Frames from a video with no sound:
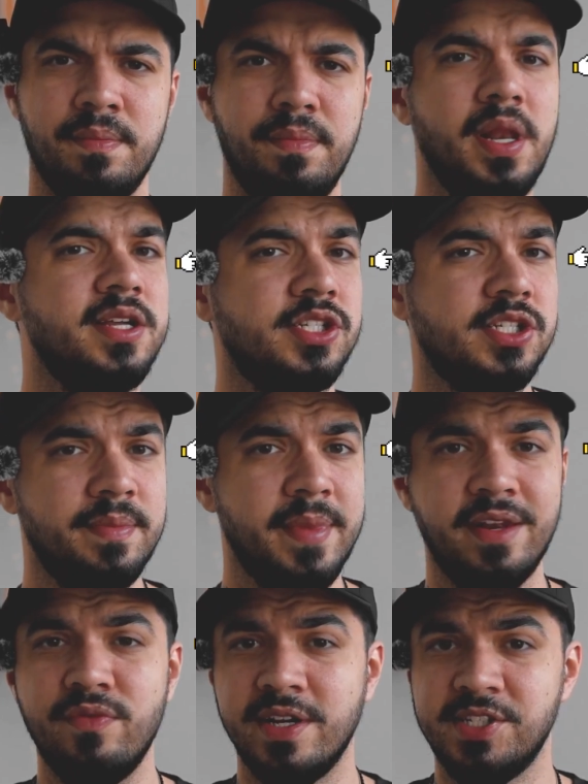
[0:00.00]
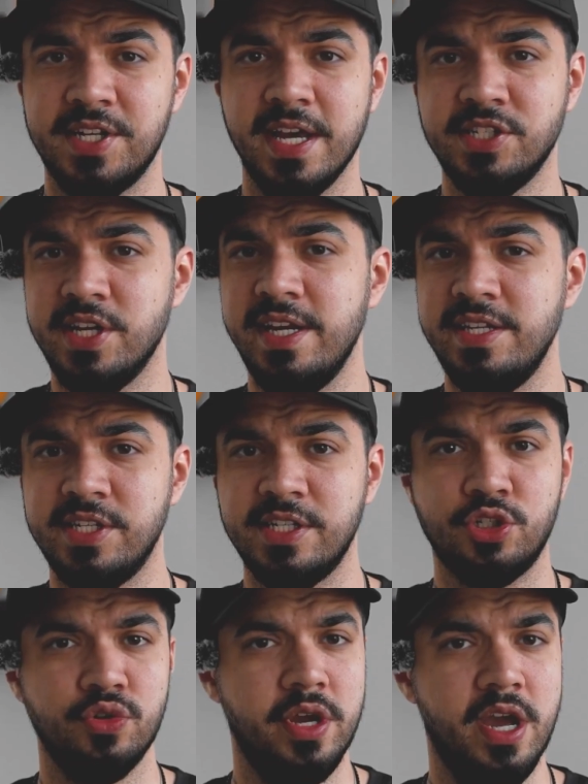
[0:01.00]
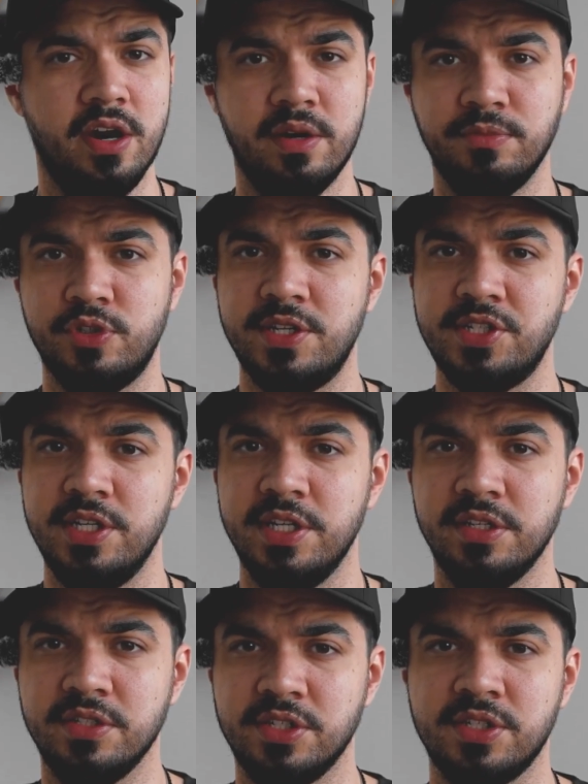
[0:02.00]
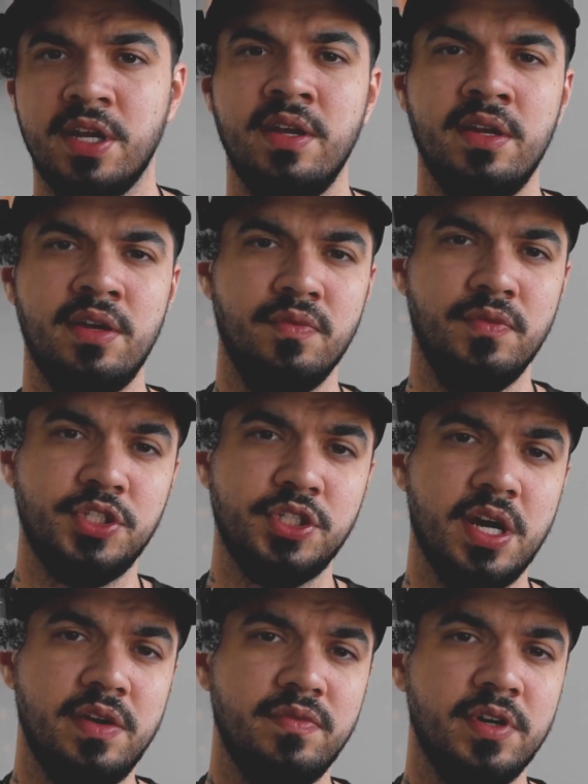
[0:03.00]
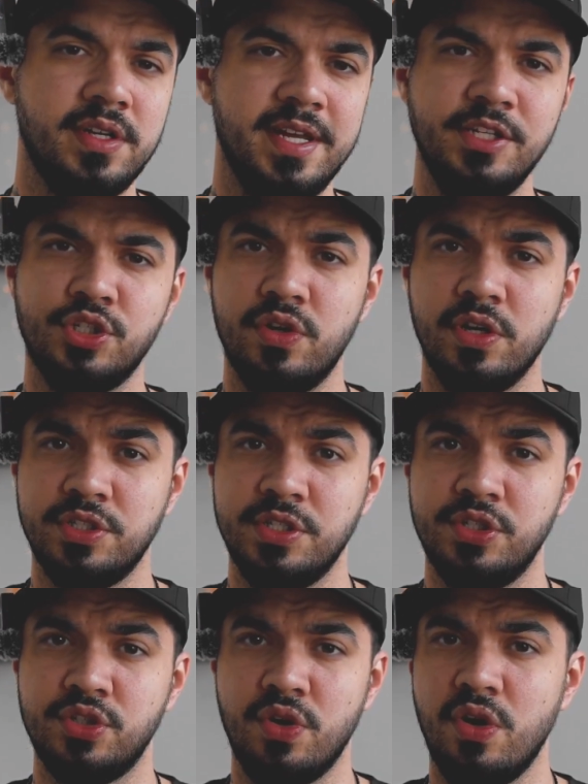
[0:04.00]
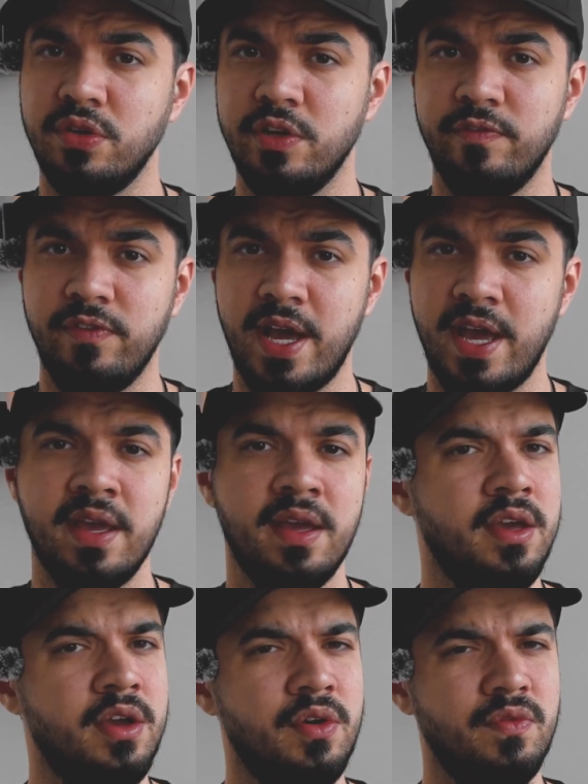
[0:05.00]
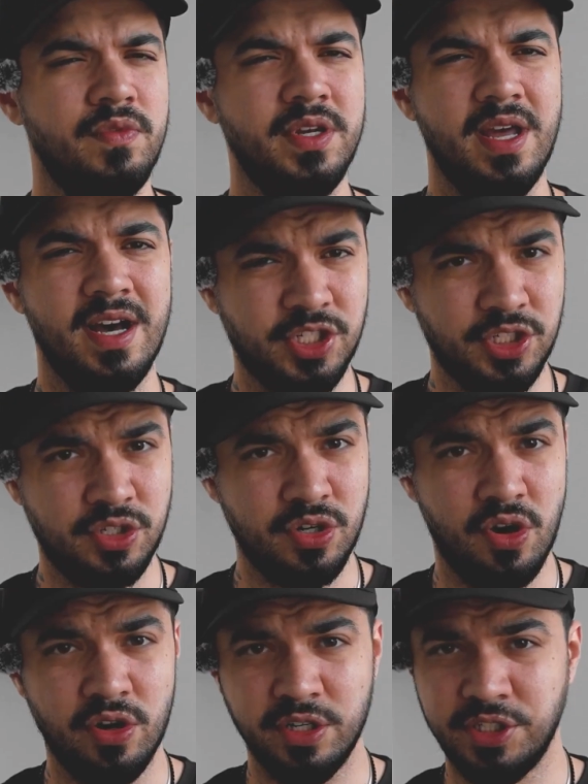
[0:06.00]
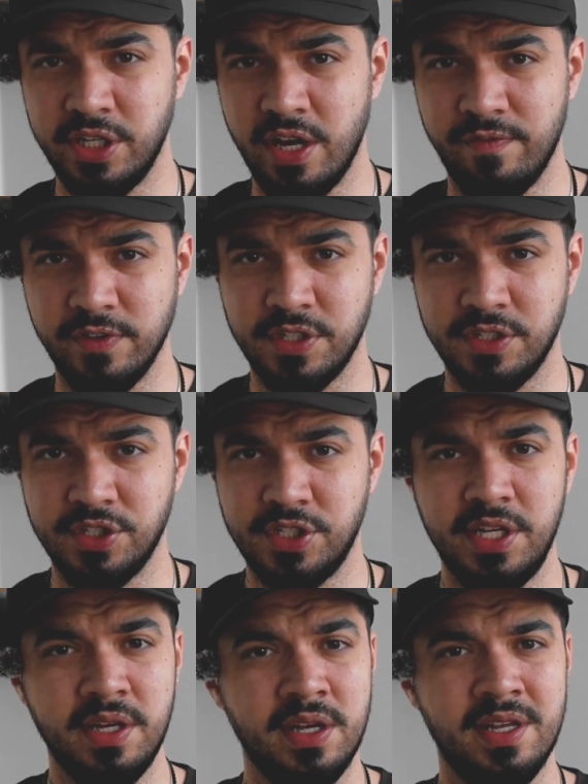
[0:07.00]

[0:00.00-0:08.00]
plus some advanced x86 to ARM translators, which convert instructions on the fly with astonishing efficiency,